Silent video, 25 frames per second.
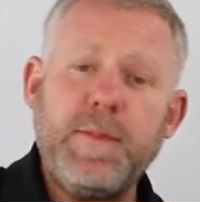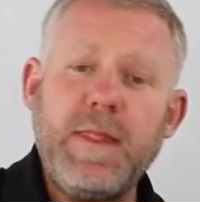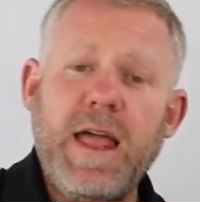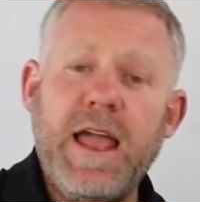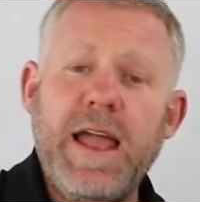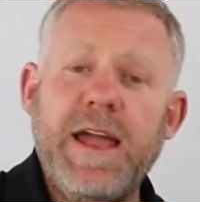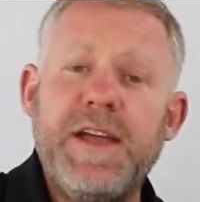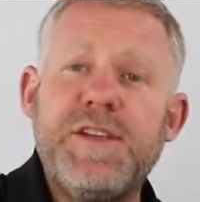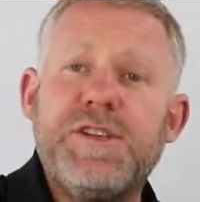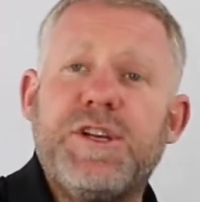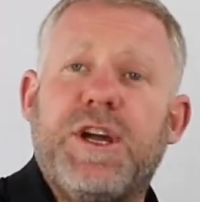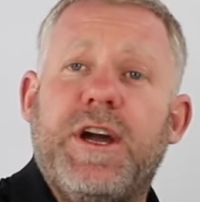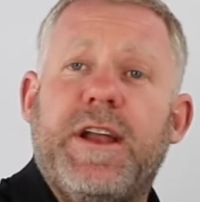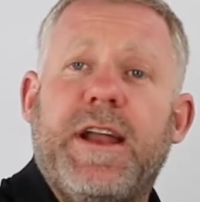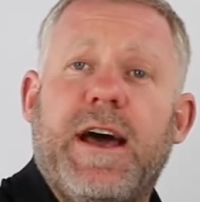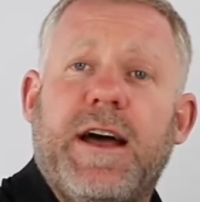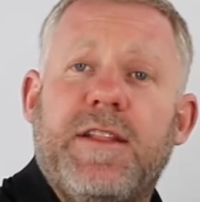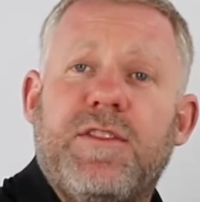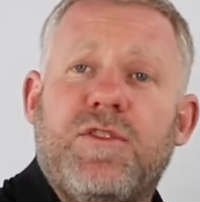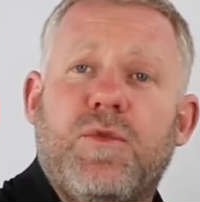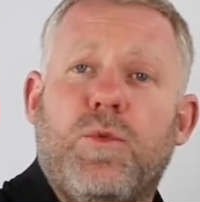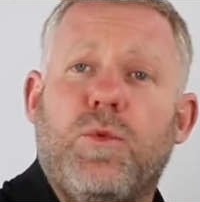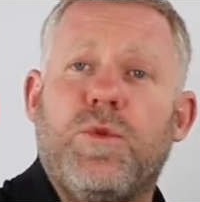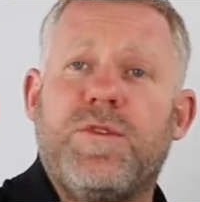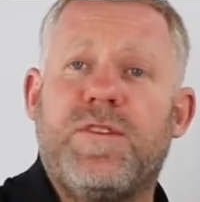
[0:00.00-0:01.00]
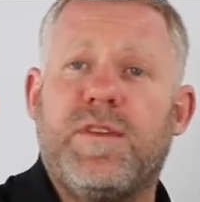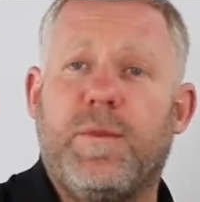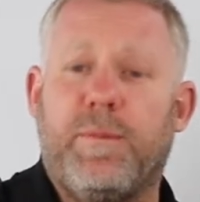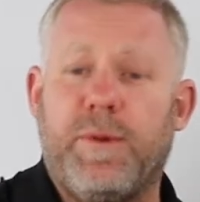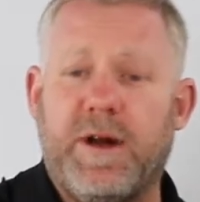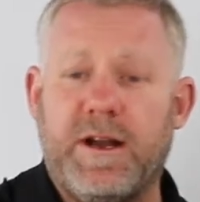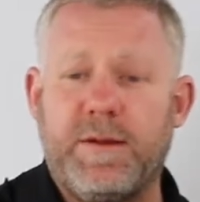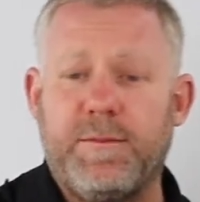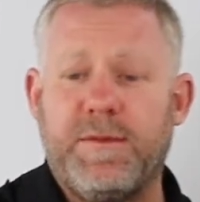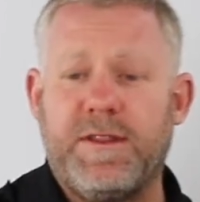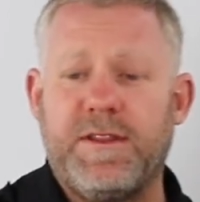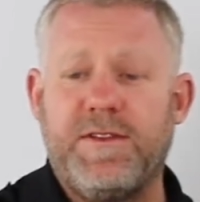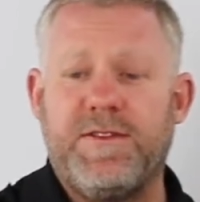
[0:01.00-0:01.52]
As you go down towards the
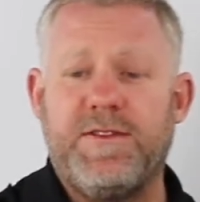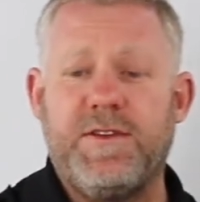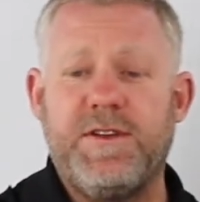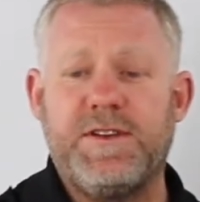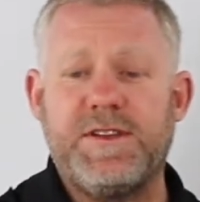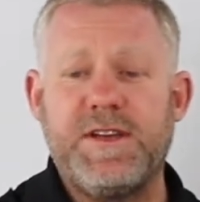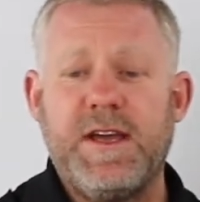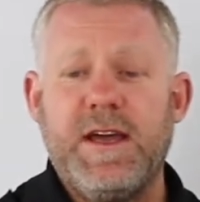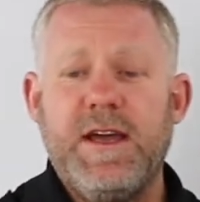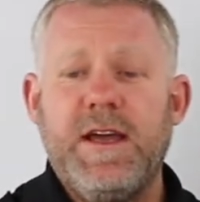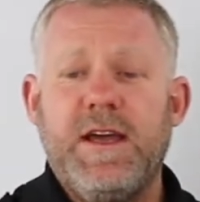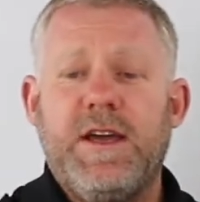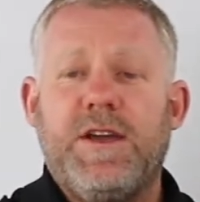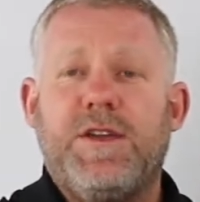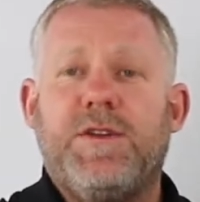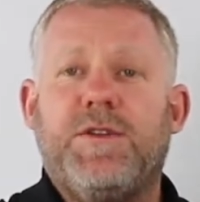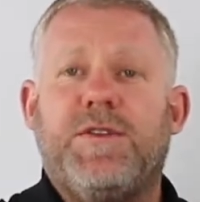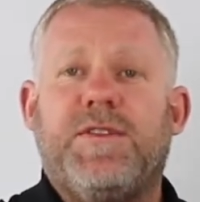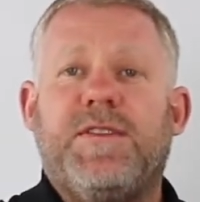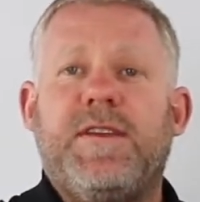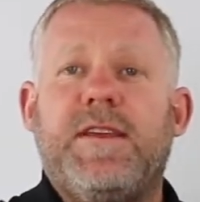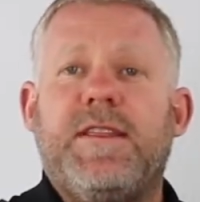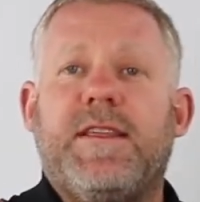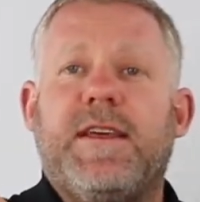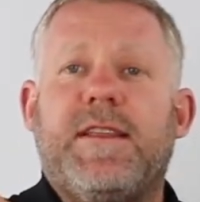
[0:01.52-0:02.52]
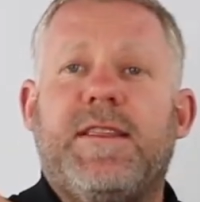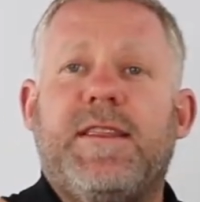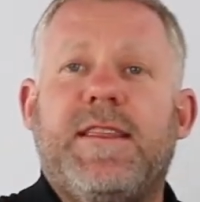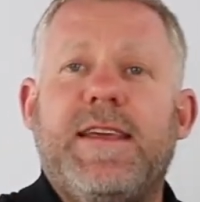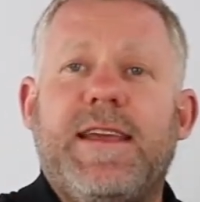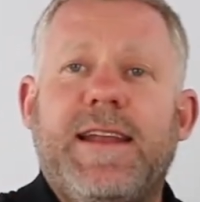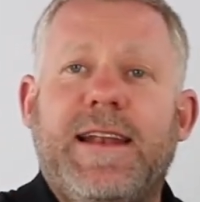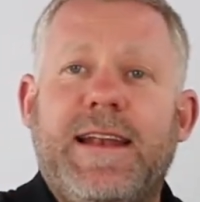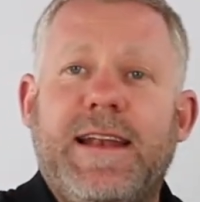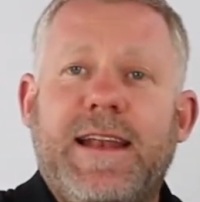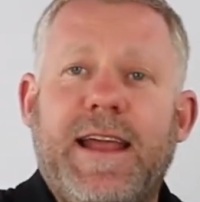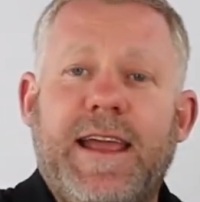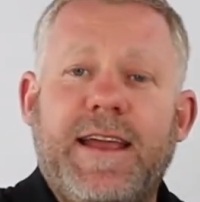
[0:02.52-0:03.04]
bottom of the suit, you'll see that the